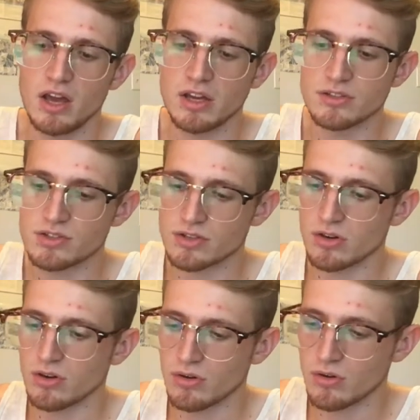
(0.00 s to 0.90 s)
and
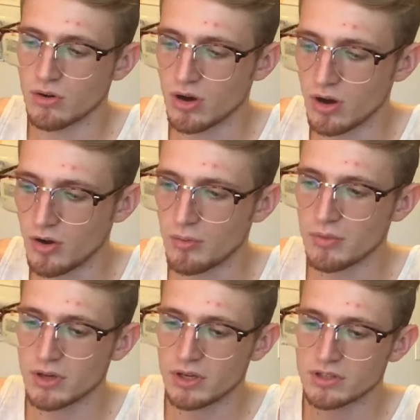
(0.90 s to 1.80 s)
so
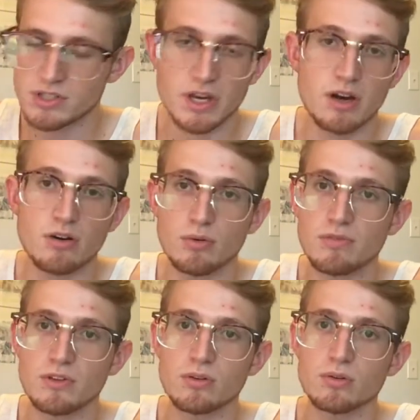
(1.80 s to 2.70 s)
um, he is now
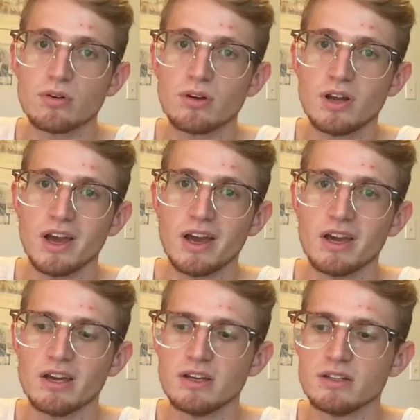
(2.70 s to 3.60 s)
with the lord
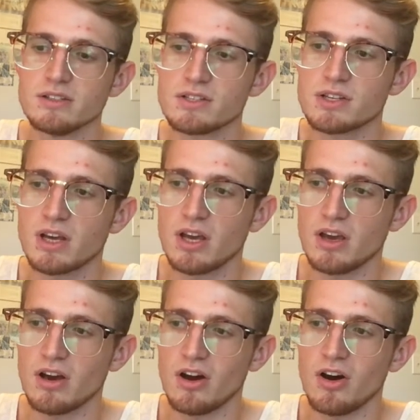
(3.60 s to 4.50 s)
and
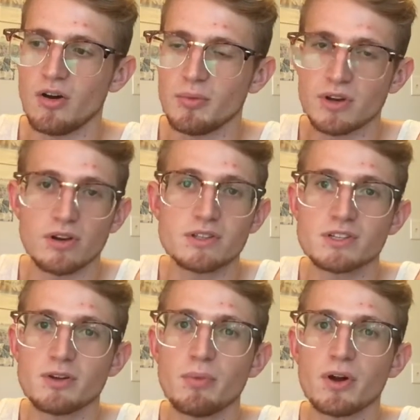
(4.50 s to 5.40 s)
um, you know he's
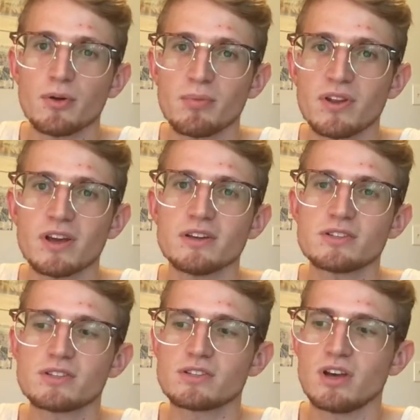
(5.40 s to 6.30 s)
in a better
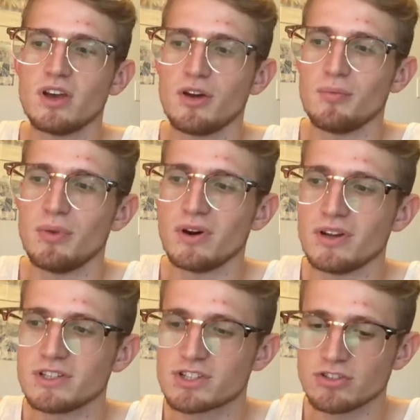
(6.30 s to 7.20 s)
place but
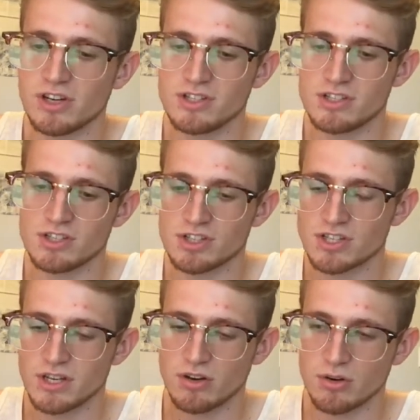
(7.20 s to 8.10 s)
it's crazy just how